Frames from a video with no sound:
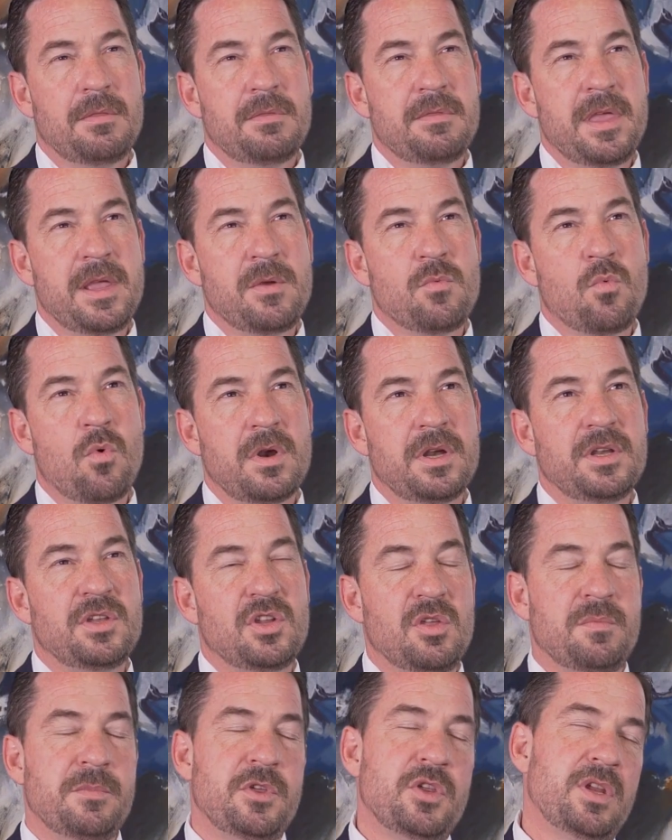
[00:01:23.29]
They wanted
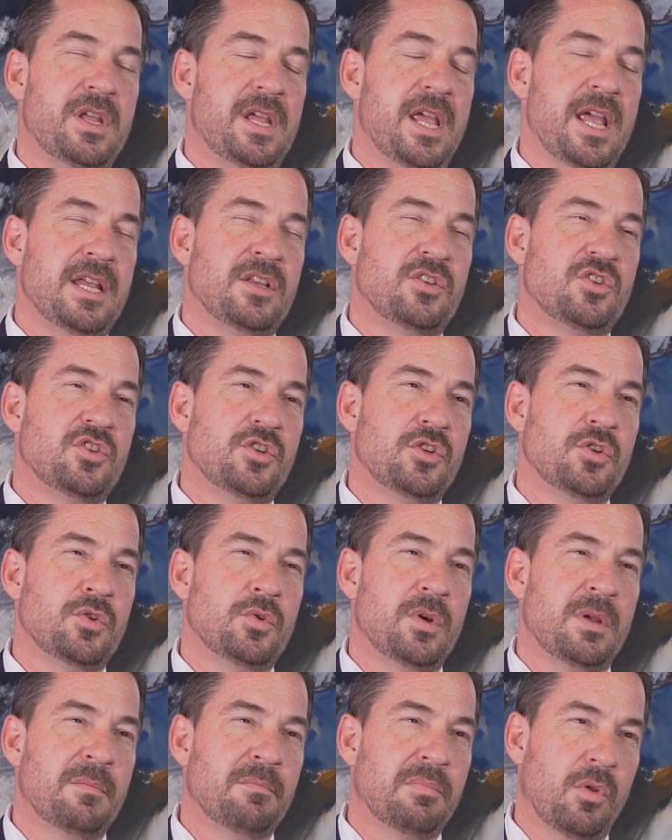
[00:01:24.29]
to communicate
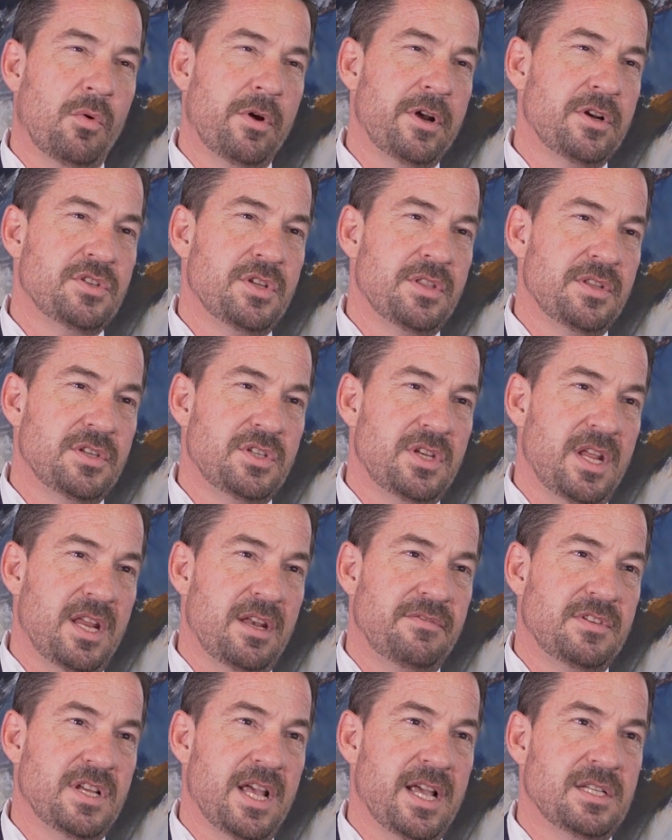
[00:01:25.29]
to employers in the
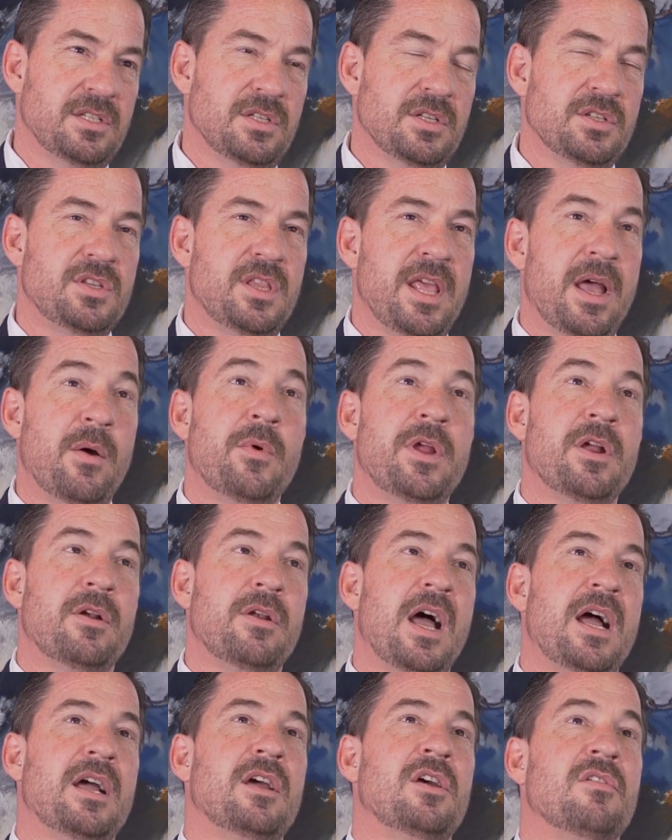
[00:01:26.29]
state of Texas that we
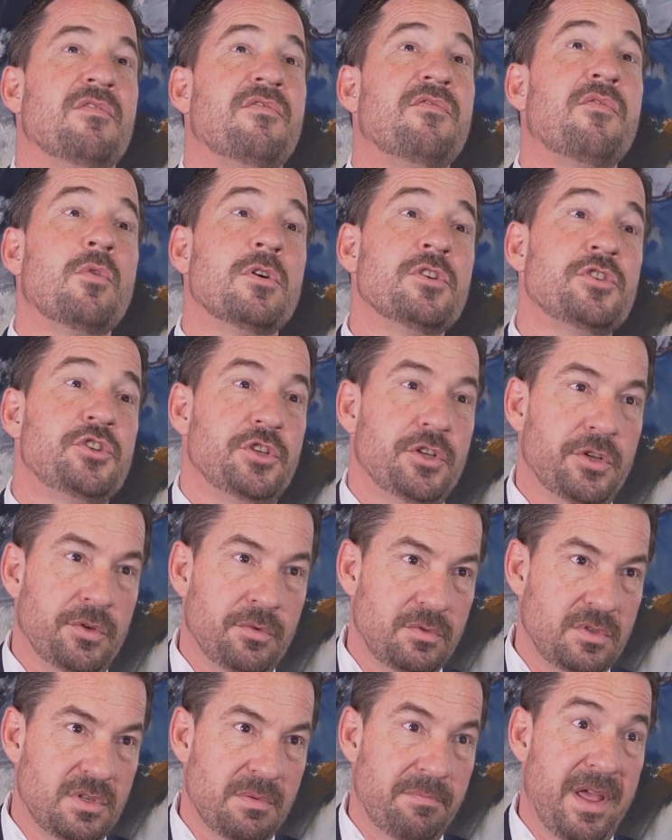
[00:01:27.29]
are not going to force
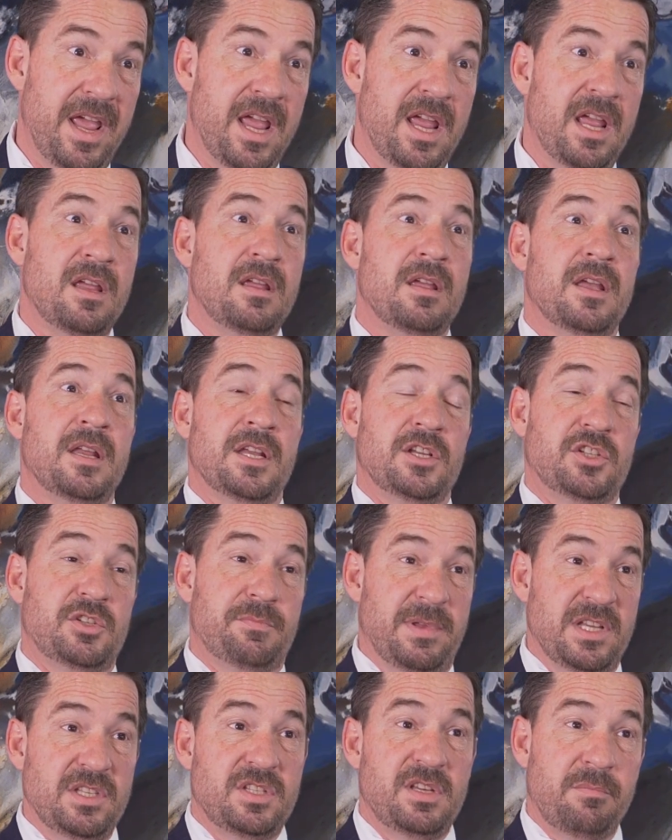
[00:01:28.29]
you to pay an
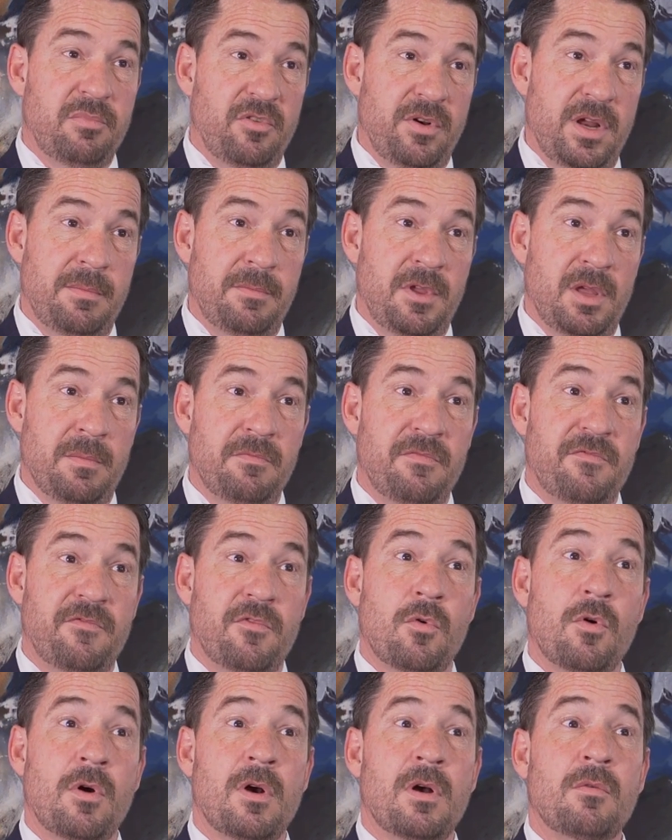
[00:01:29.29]
expensive premium
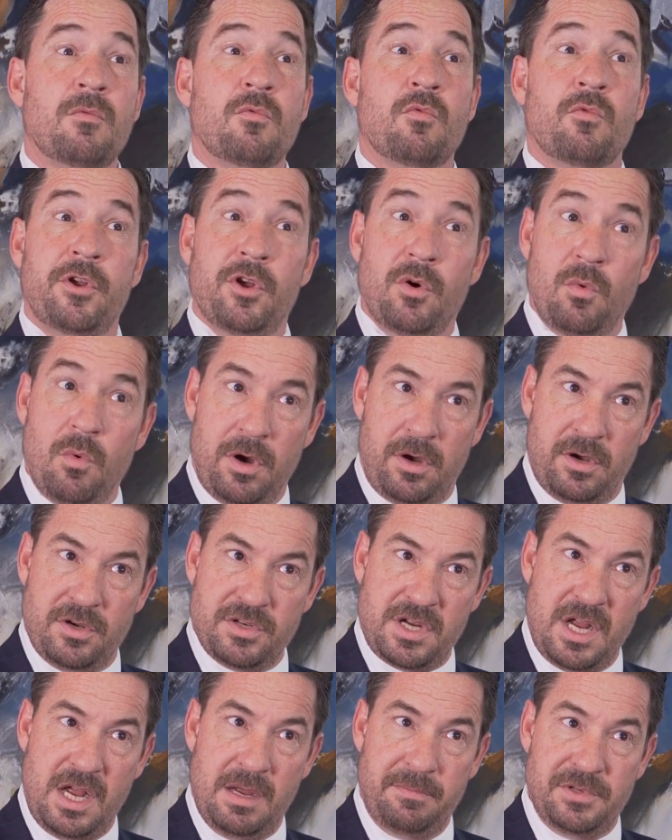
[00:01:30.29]
for real
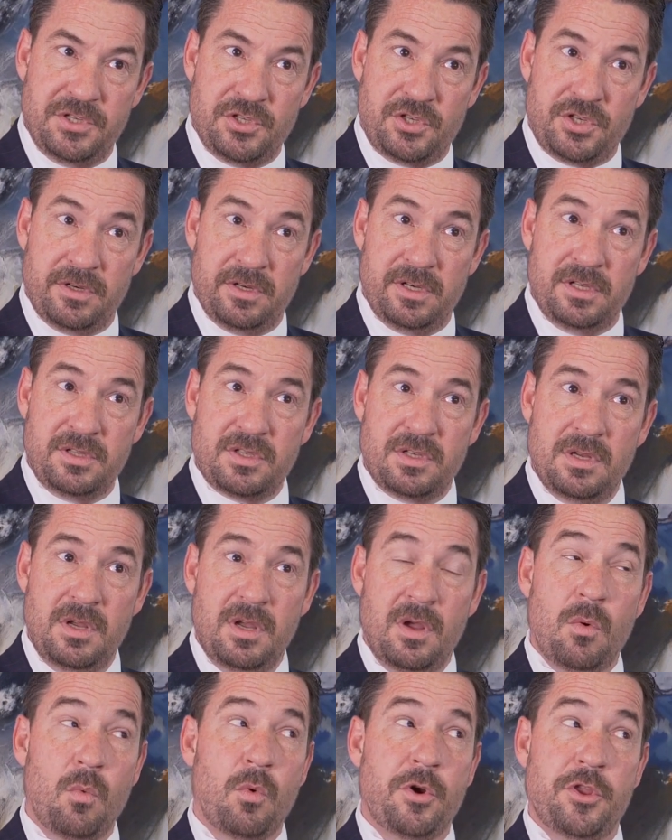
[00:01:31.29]
workers' comp insurance
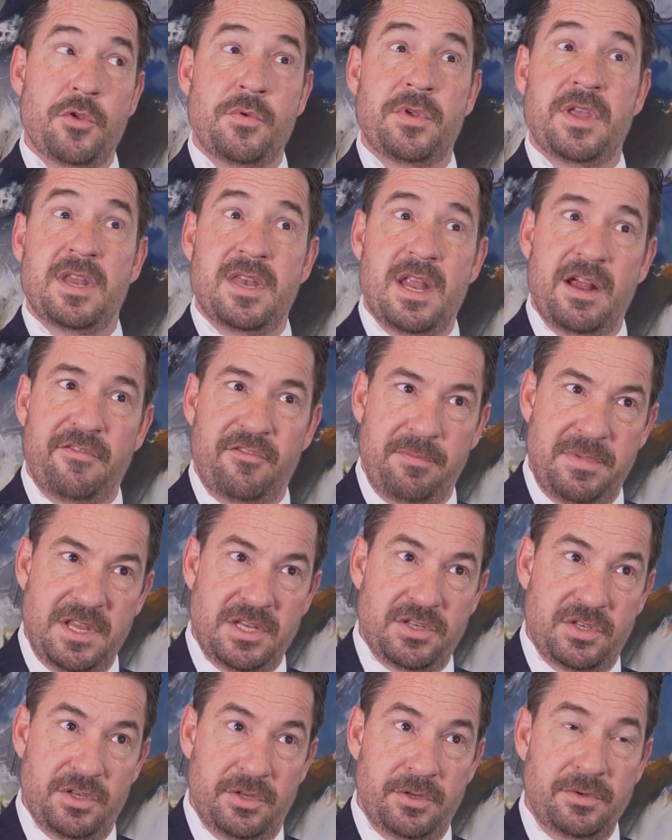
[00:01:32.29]
where you can never
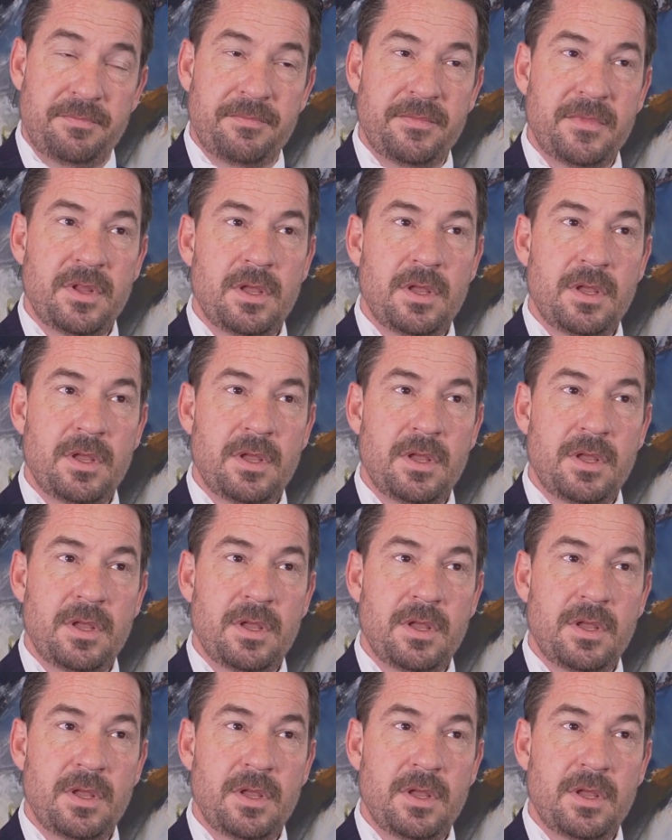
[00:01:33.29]
be sued.